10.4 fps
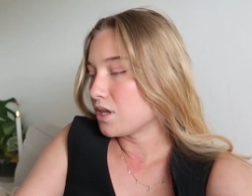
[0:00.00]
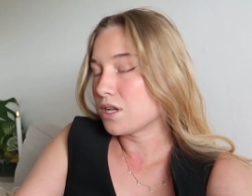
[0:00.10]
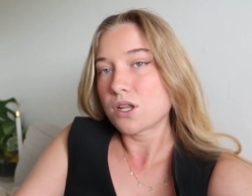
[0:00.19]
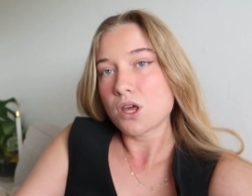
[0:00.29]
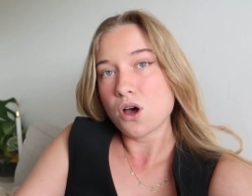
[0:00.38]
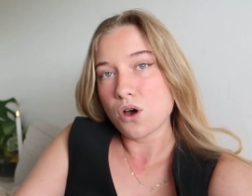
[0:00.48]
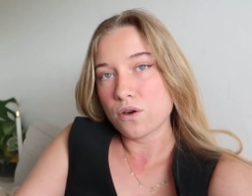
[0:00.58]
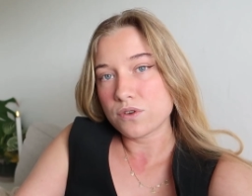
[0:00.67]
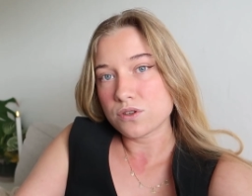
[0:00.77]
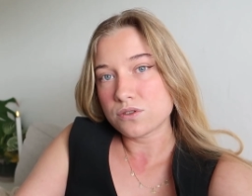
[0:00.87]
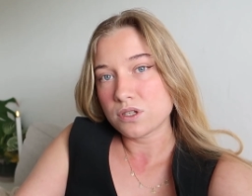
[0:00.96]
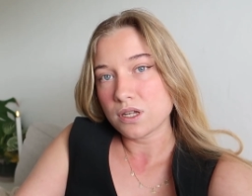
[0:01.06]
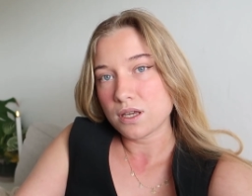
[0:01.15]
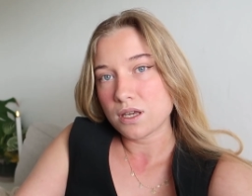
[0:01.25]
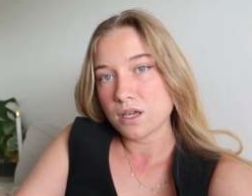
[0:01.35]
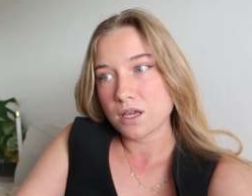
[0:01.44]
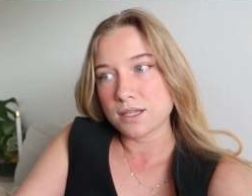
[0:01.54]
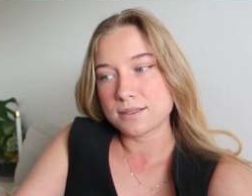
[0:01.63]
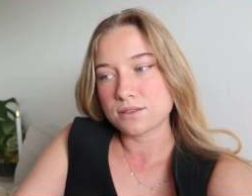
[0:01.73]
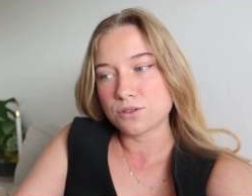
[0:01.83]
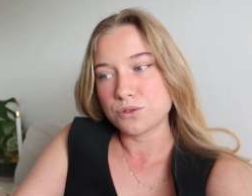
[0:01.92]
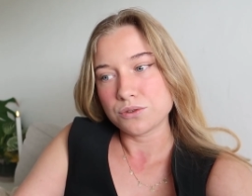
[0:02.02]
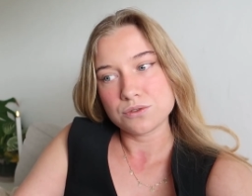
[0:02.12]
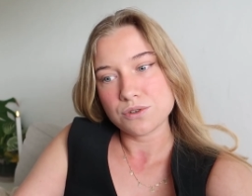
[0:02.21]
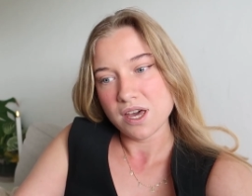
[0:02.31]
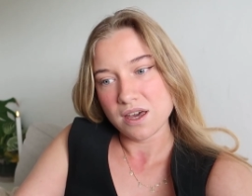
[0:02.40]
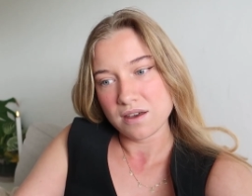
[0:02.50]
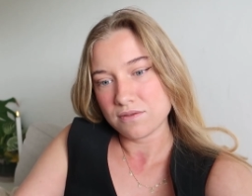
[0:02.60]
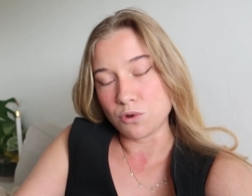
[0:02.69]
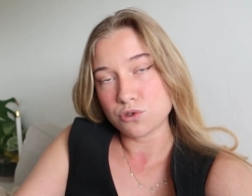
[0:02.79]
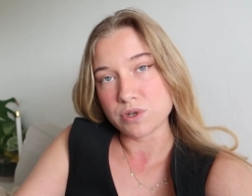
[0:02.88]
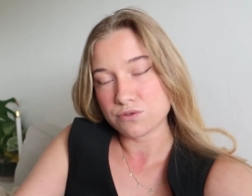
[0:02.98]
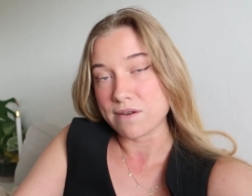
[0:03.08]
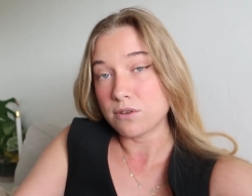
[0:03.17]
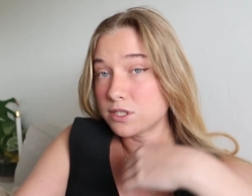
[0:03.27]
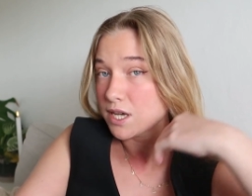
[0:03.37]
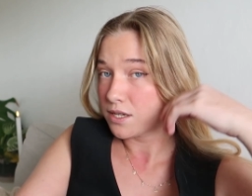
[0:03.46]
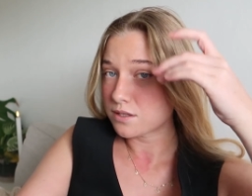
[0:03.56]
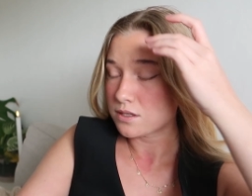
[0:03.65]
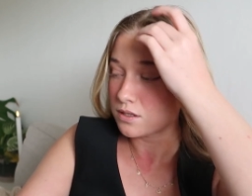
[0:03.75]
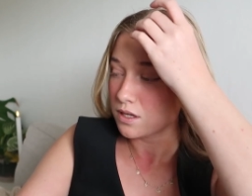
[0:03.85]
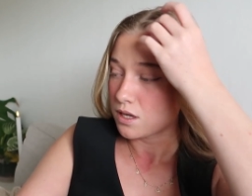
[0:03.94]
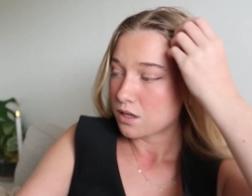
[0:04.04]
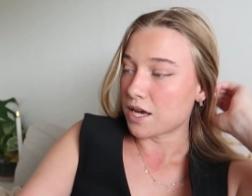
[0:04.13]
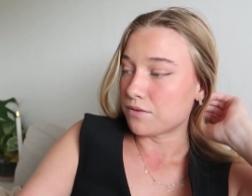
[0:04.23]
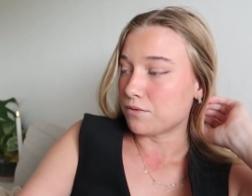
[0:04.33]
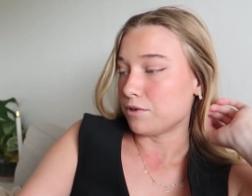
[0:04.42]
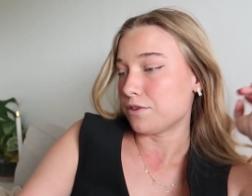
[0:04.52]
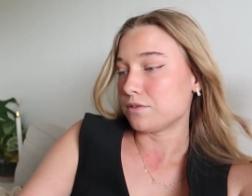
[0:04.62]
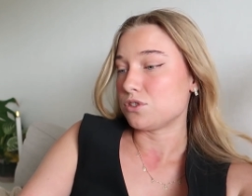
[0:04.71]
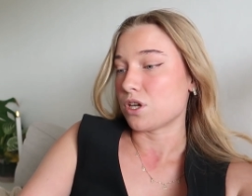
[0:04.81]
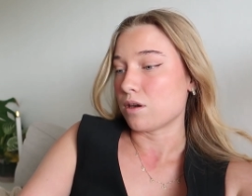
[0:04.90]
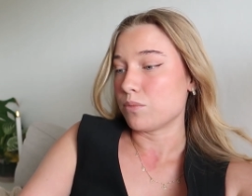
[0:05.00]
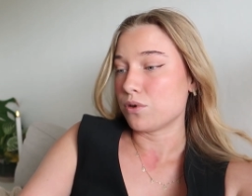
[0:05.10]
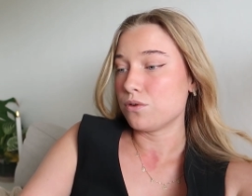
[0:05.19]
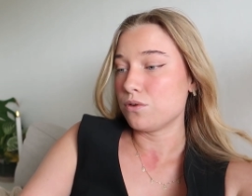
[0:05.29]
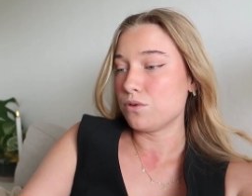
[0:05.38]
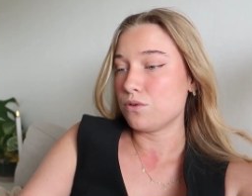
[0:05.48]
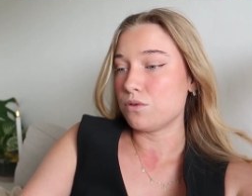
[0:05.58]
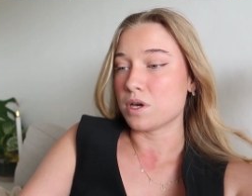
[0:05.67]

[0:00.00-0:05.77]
Then obviously it's good to have more travel sizes, like with shampoo.